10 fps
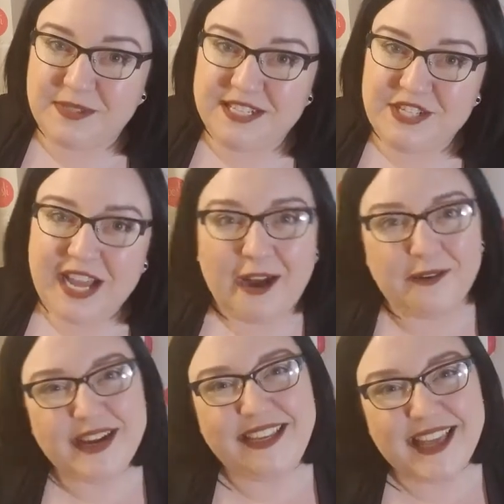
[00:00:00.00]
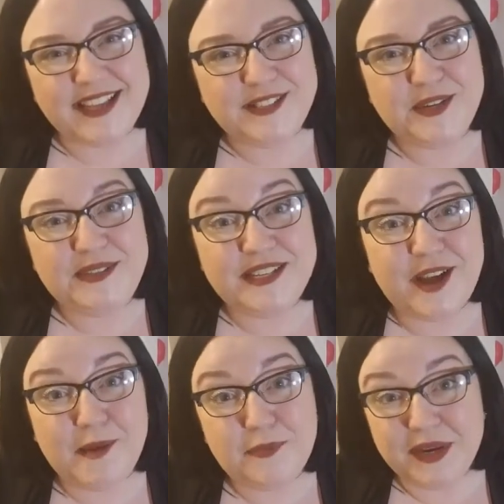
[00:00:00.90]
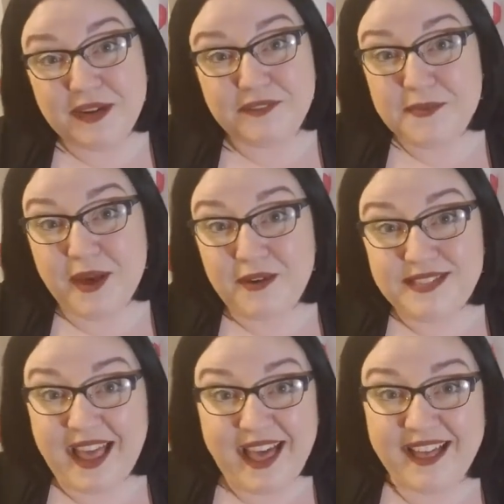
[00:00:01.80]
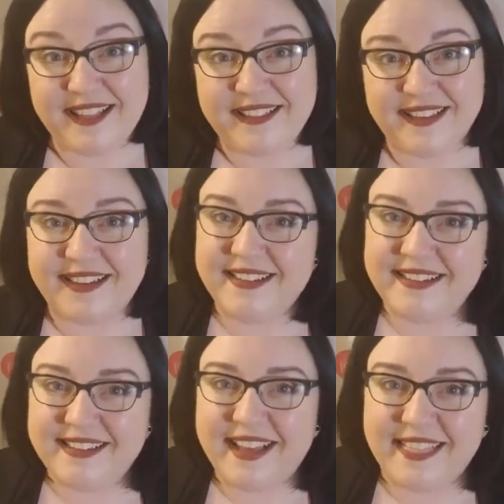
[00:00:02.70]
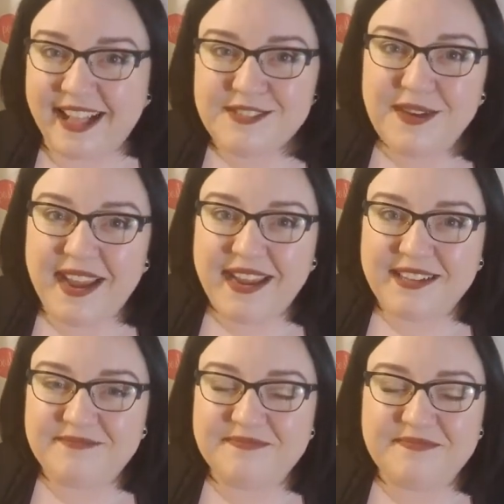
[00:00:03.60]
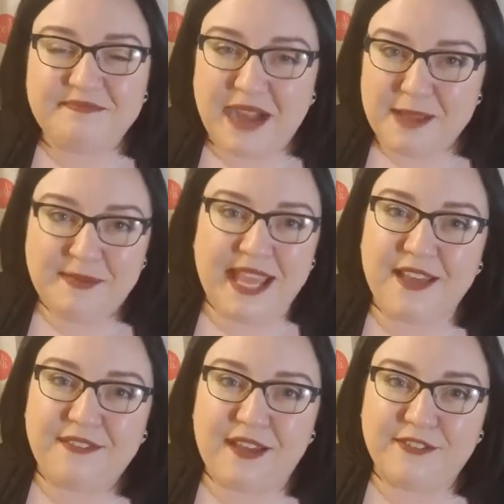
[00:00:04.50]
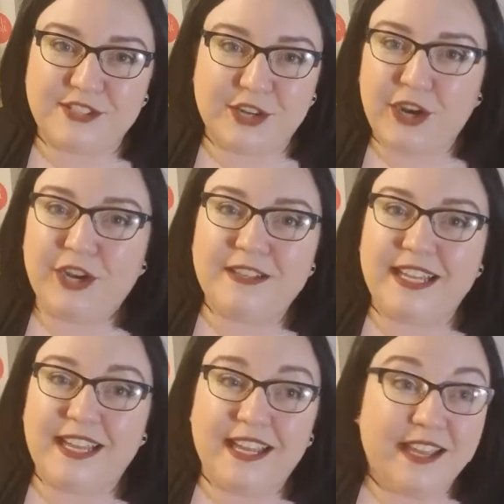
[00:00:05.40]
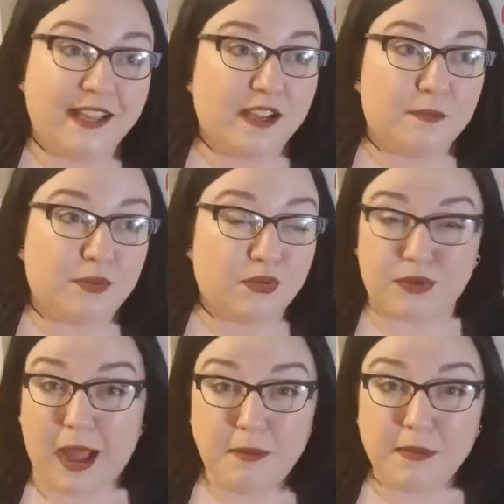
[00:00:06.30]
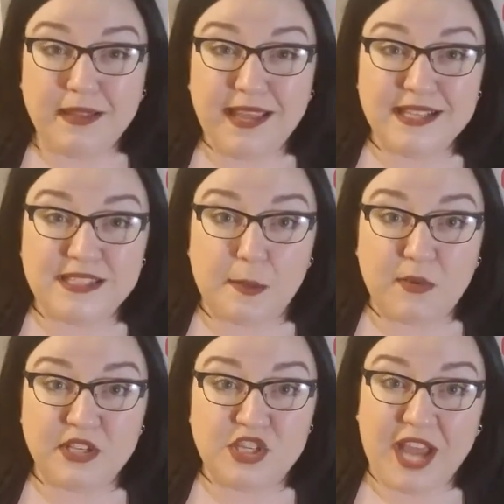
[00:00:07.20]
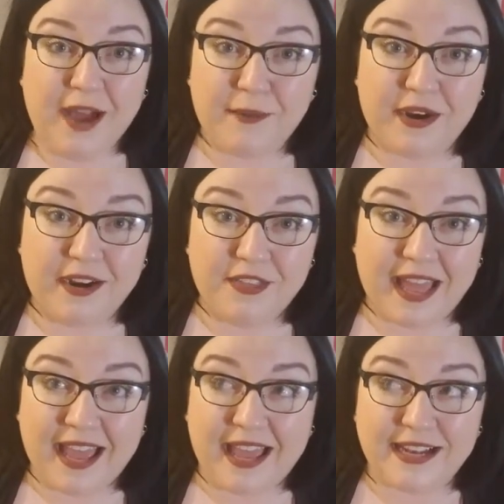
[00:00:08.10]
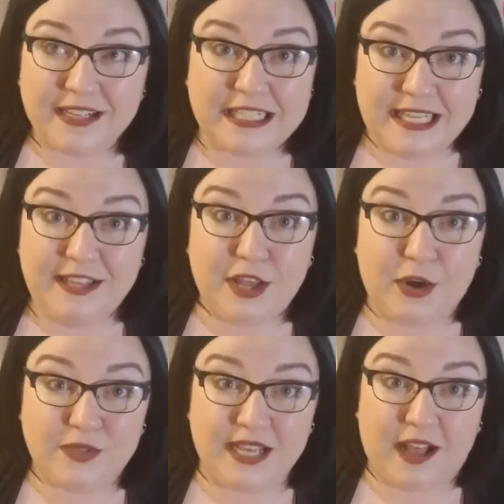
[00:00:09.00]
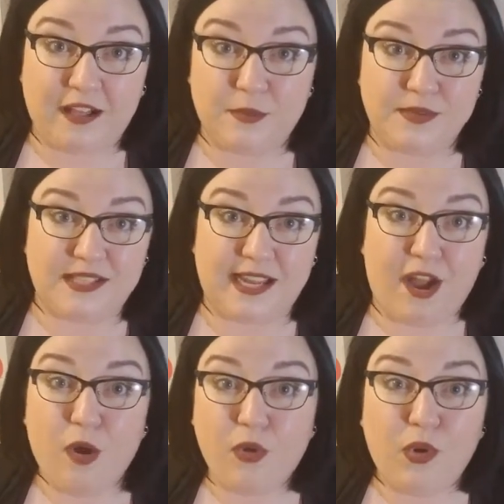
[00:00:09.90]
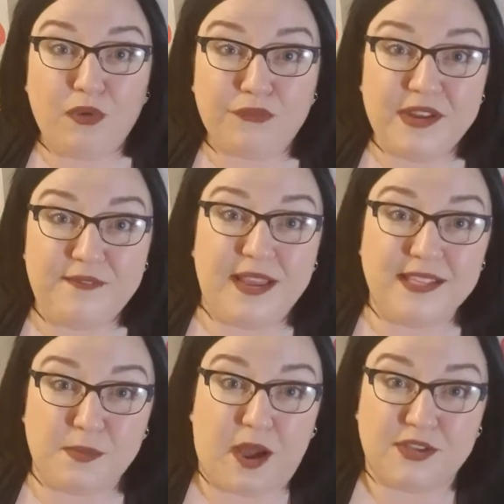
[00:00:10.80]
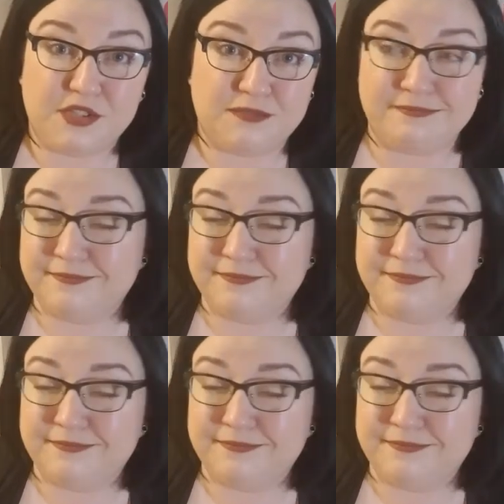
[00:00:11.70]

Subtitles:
one to shower, and guess who did not bring it from the hotel? That's right, my BFF is currently probably in someone's shower that cleaned the hotel and was like, oh cool, free face wash.